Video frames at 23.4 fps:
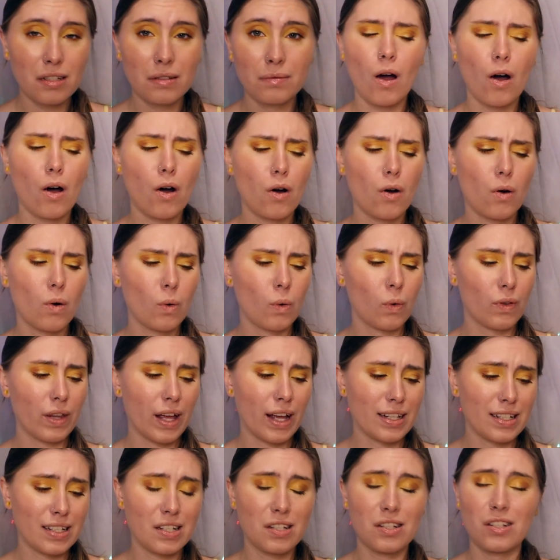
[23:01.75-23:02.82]
Oh,
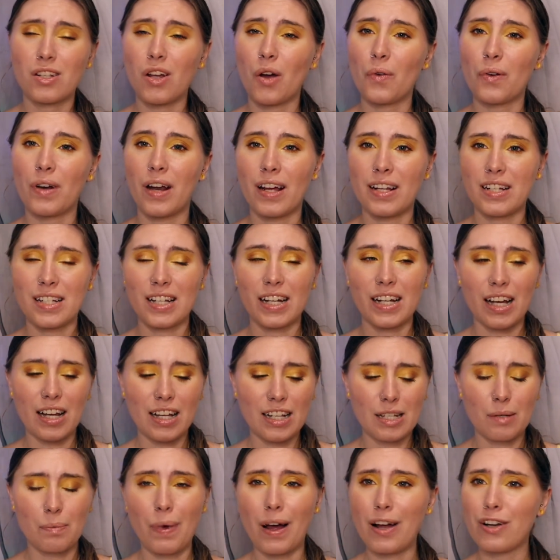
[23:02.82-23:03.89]
that's so nice. Like,
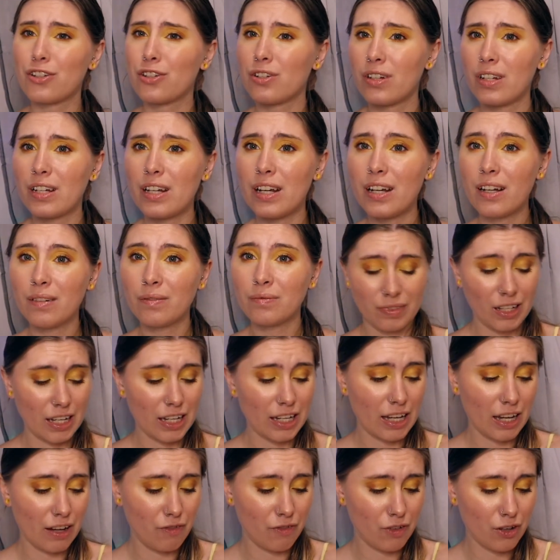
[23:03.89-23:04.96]
especially, like,
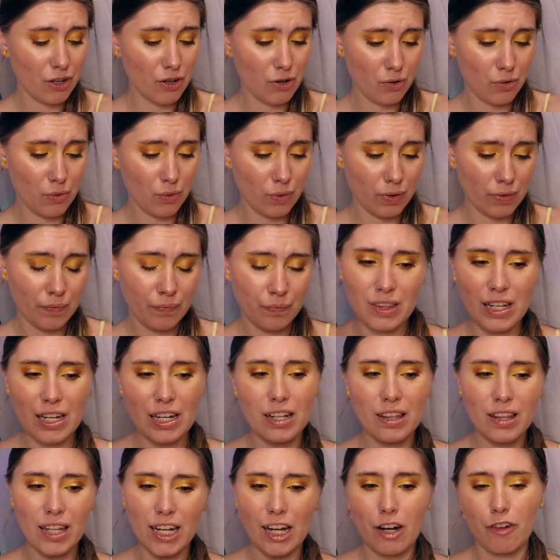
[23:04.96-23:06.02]
if you needed,
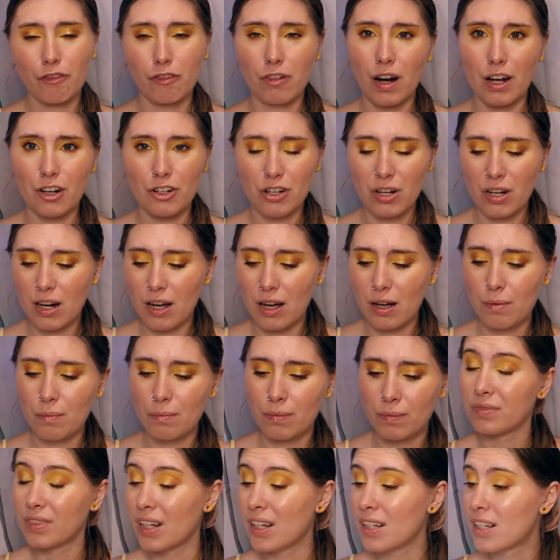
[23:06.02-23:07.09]
like, a freshen up,
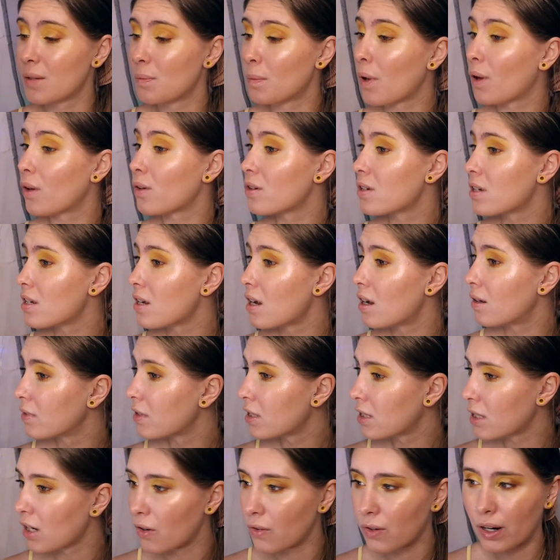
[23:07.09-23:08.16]
this smells
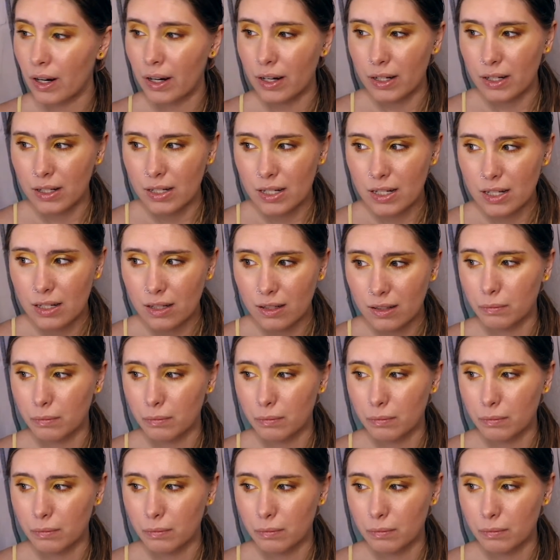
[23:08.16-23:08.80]
so nice.